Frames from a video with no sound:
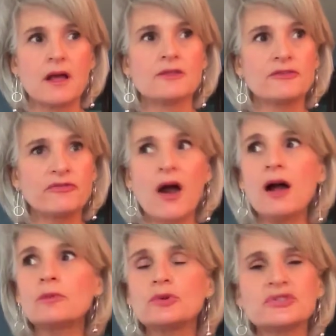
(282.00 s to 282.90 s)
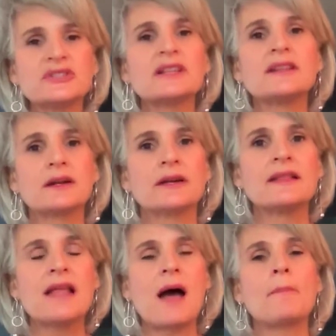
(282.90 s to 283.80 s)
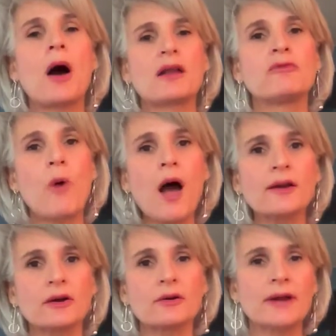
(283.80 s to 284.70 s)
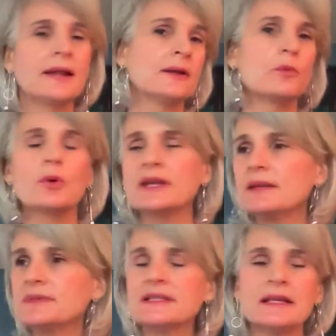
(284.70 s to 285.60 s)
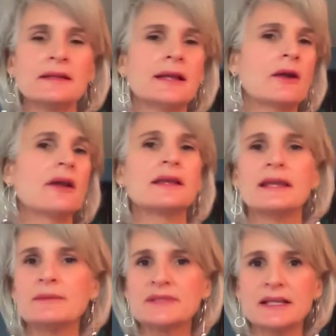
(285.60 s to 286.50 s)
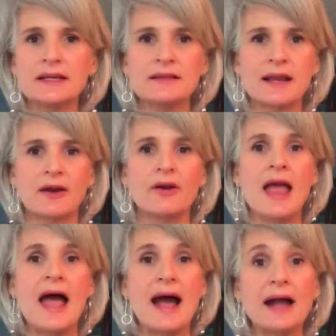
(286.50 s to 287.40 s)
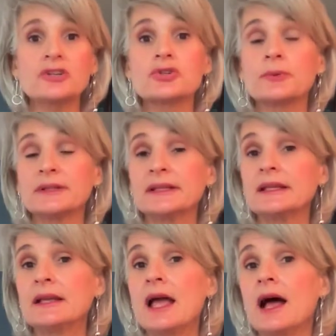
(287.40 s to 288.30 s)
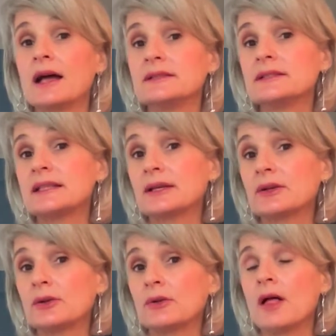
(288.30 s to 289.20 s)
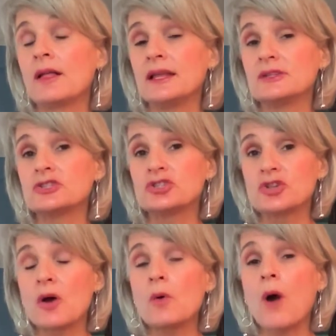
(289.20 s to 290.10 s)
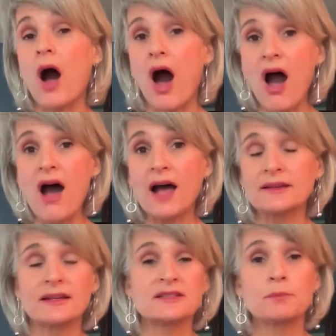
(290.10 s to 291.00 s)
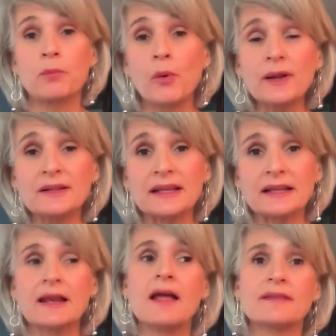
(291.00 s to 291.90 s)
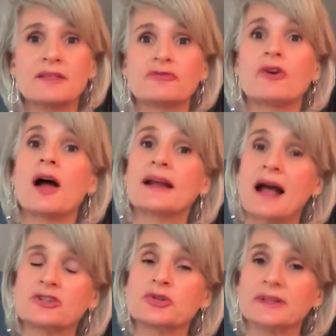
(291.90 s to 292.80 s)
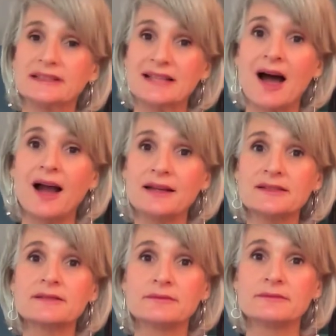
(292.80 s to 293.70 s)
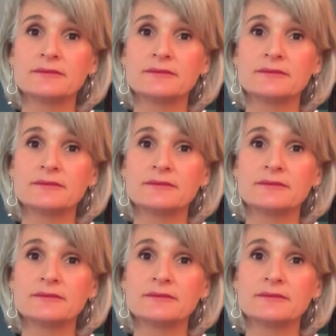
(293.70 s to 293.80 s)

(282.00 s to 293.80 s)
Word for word: the frog will sit there in that pot of water, and it will keep sitting there and keep sitting there, actually until it's so hot, it's boiling, that the frog actually dies.